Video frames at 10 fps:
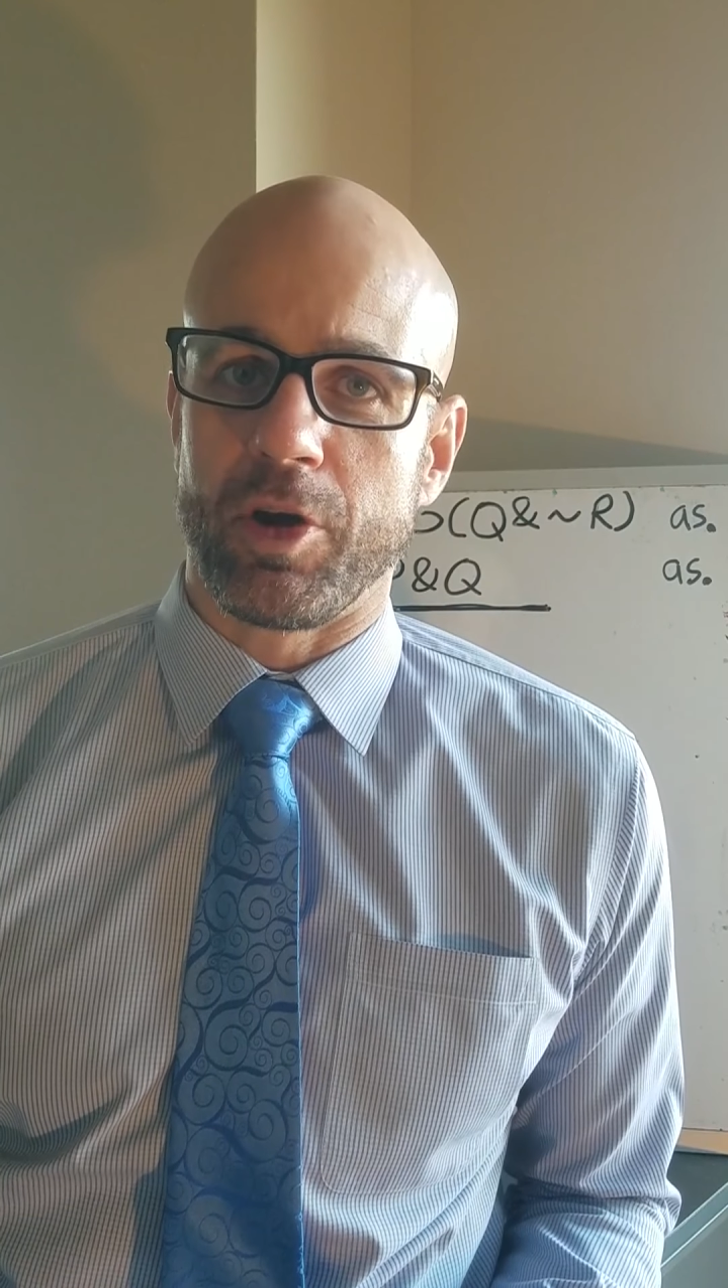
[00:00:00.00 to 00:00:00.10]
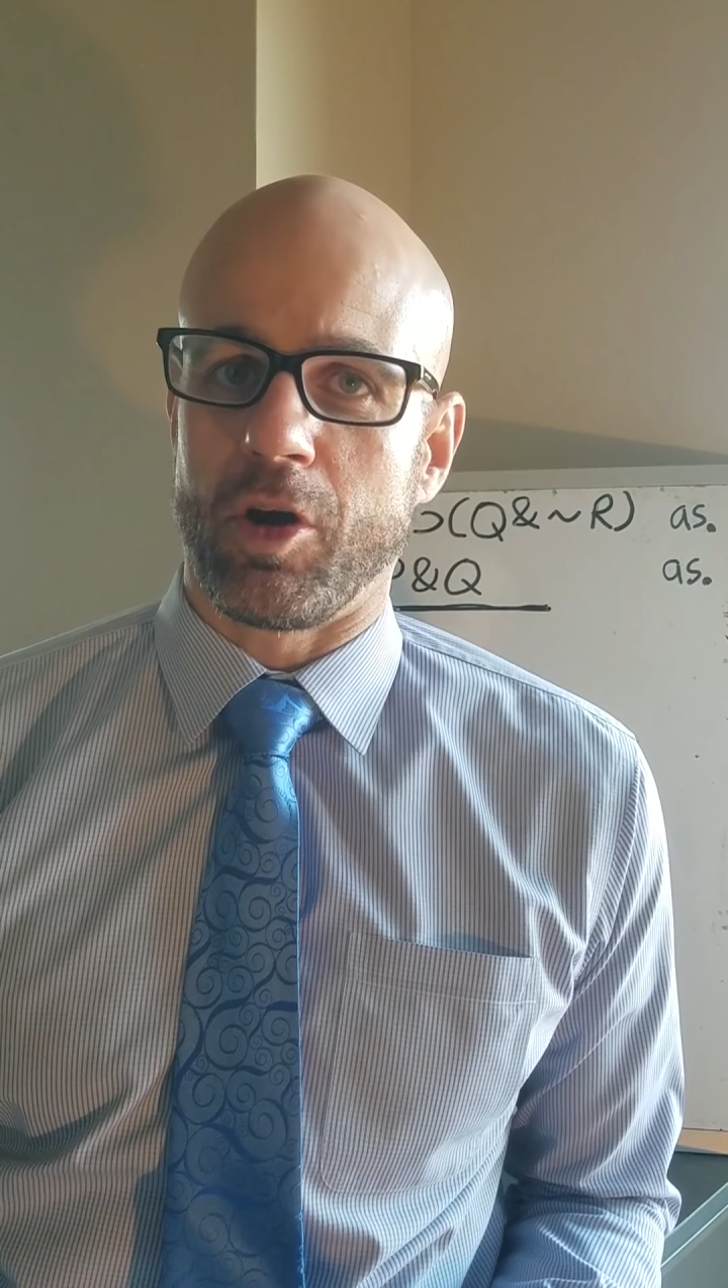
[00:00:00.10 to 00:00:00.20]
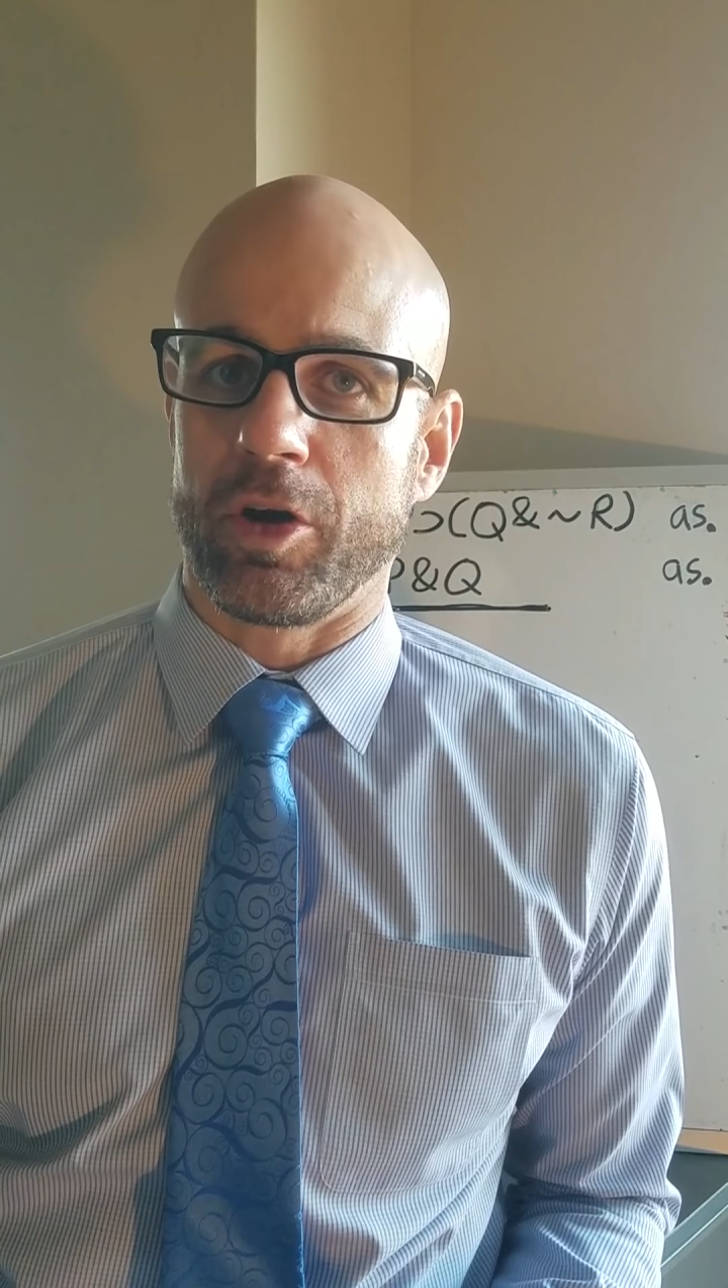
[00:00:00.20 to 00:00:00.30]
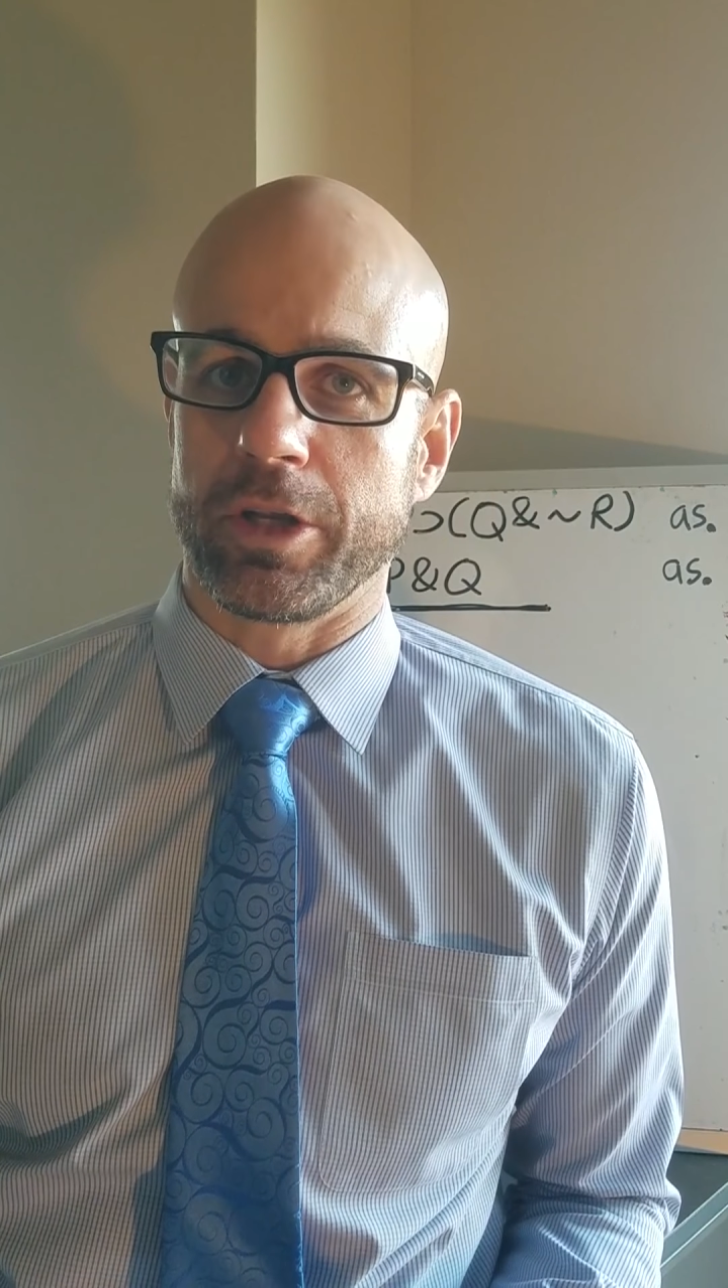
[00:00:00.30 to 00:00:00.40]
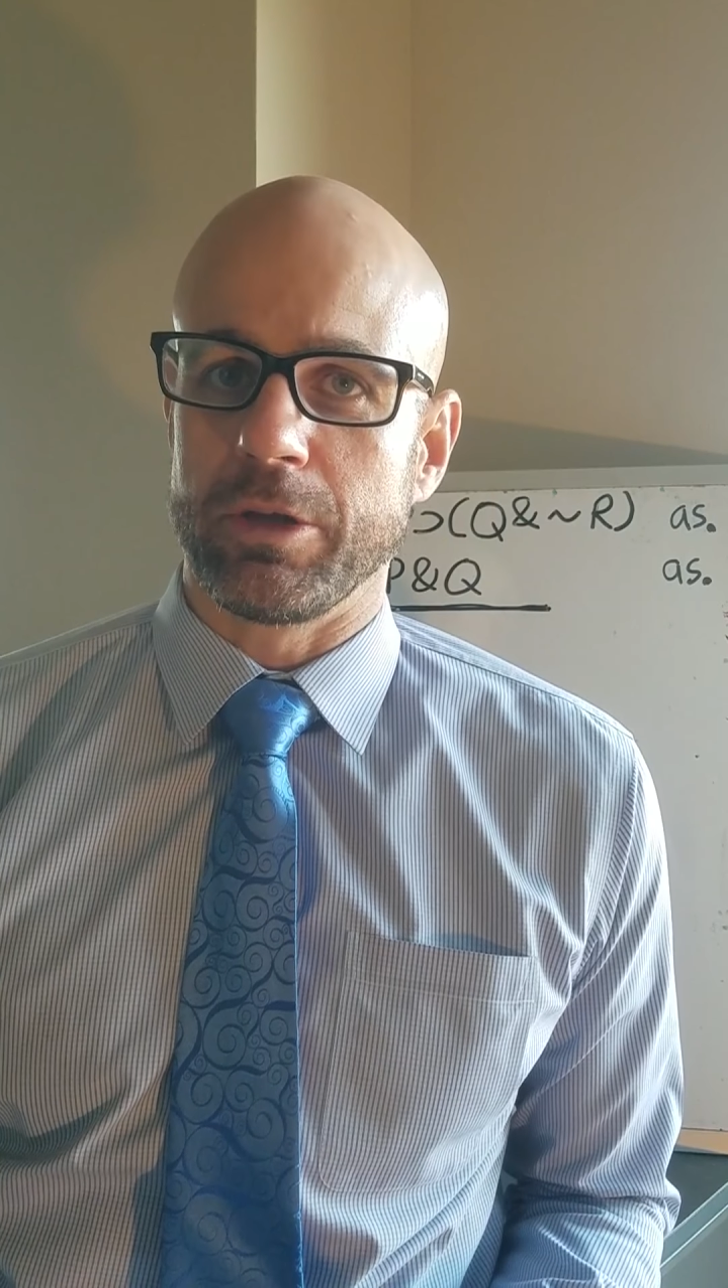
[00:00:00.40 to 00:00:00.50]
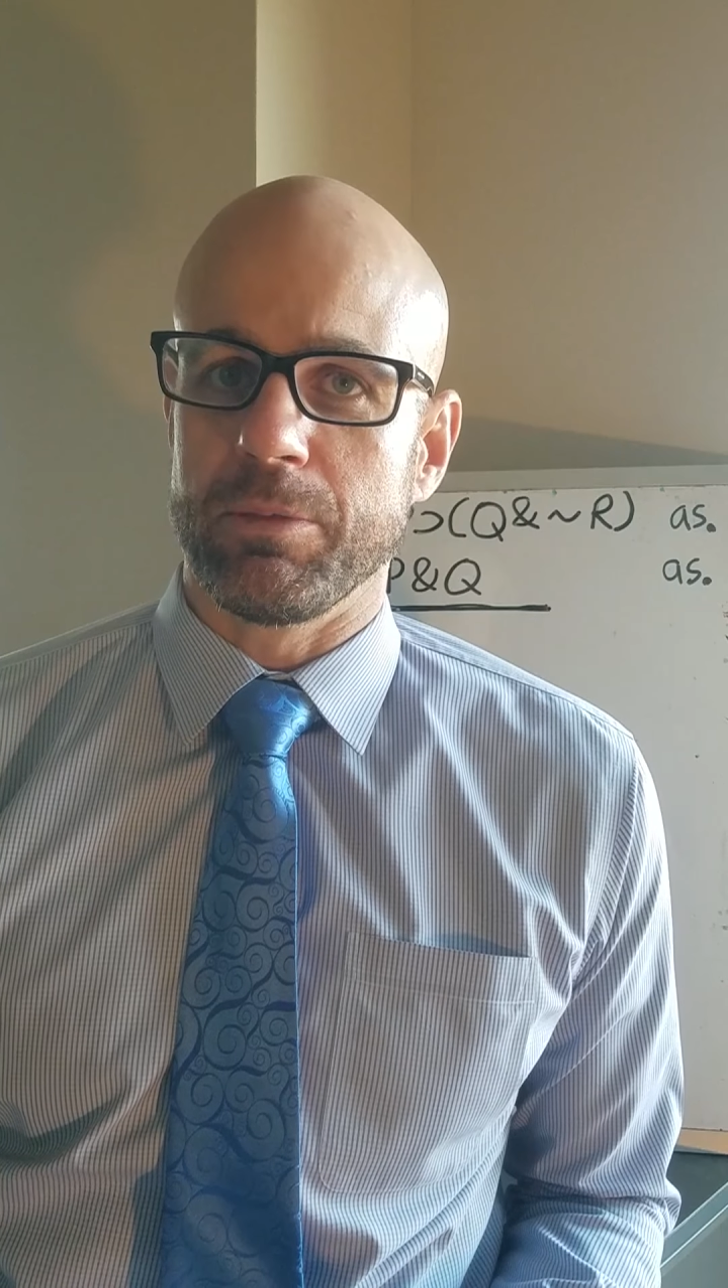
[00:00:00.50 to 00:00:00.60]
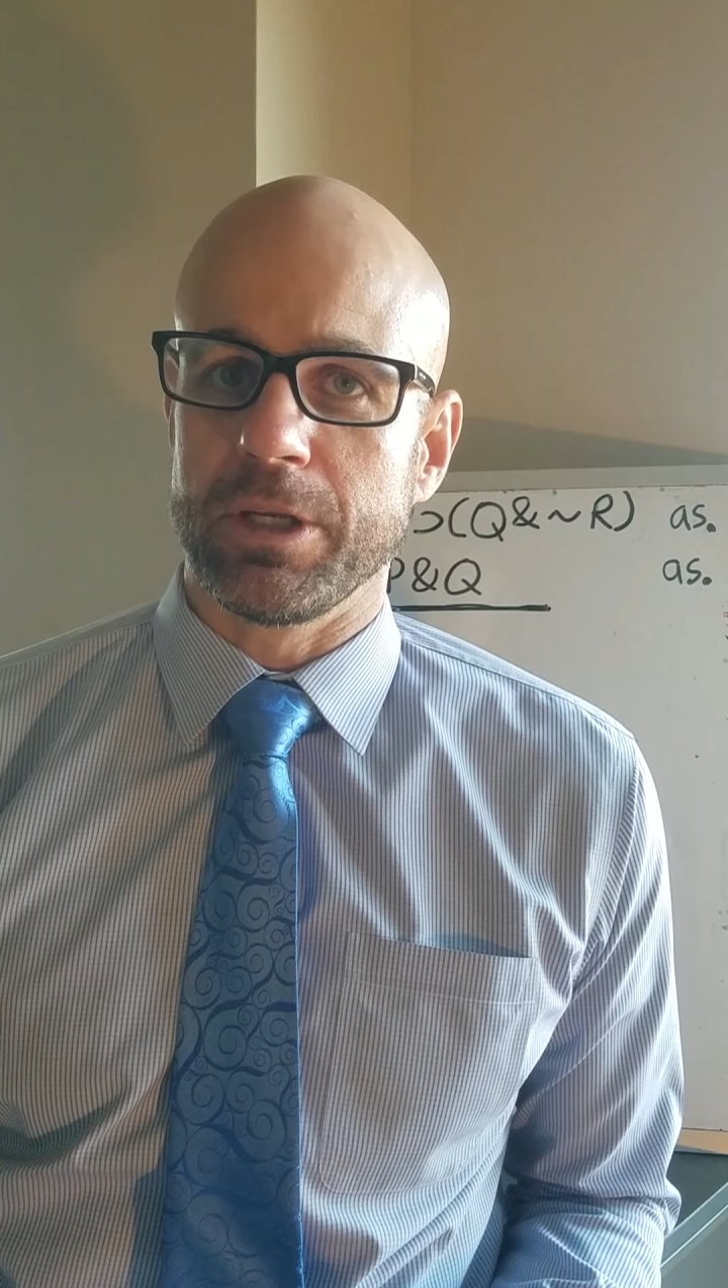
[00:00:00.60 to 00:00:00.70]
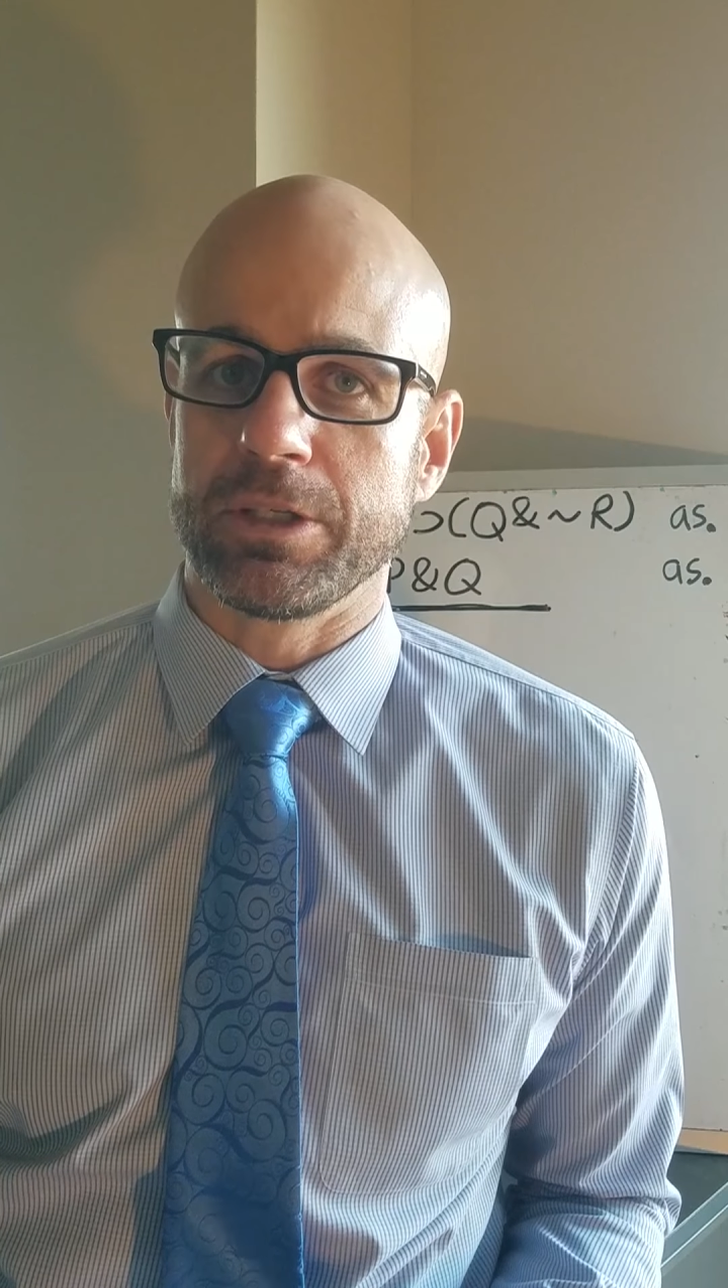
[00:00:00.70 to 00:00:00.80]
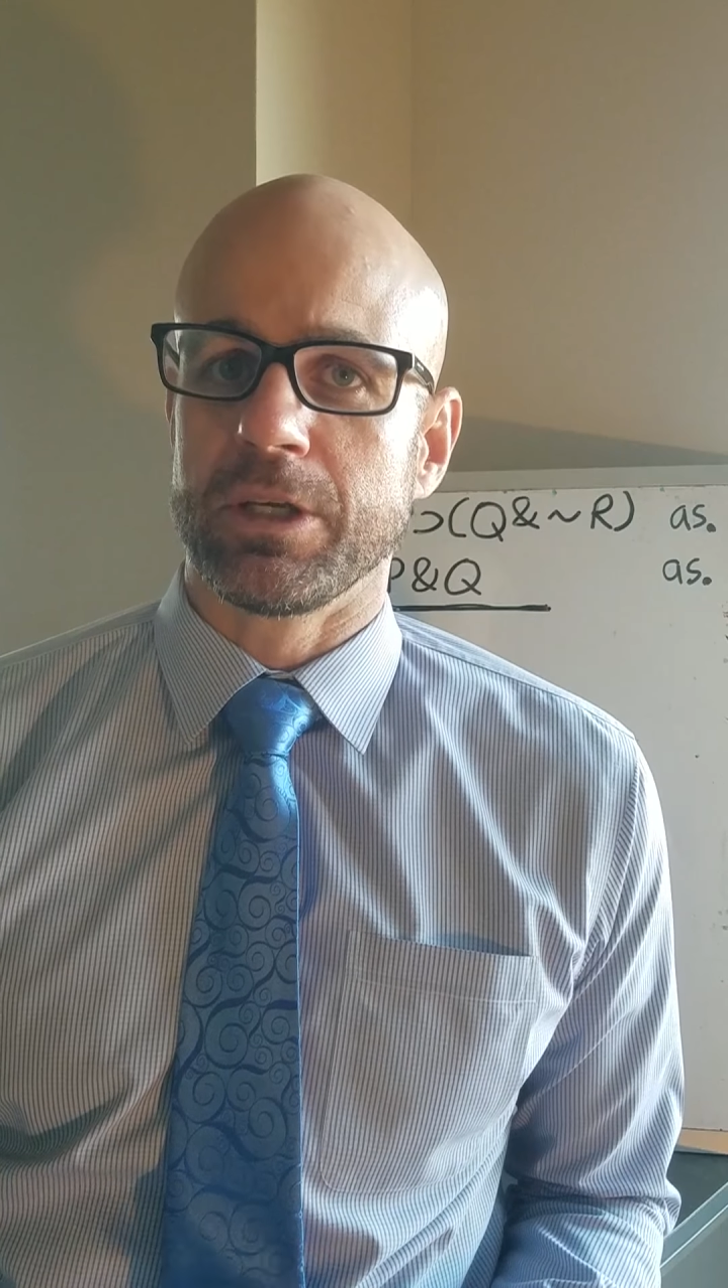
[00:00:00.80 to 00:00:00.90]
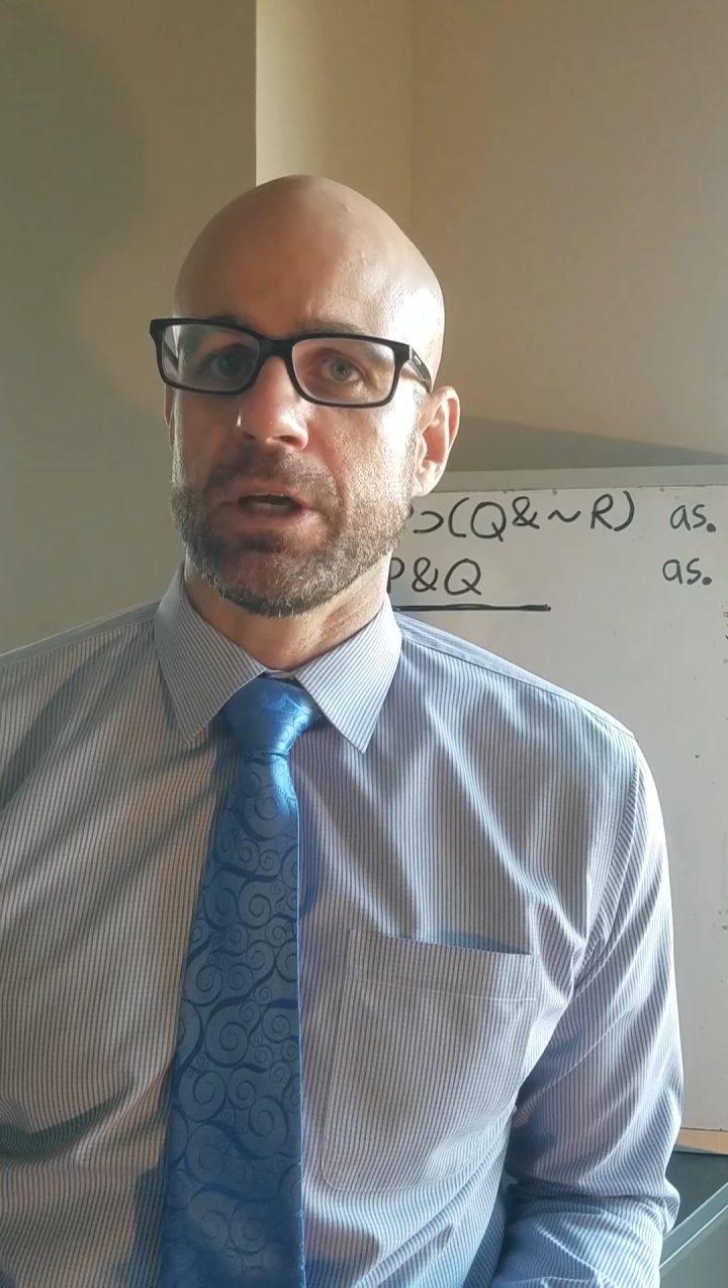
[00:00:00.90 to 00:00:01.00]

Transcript: the argument,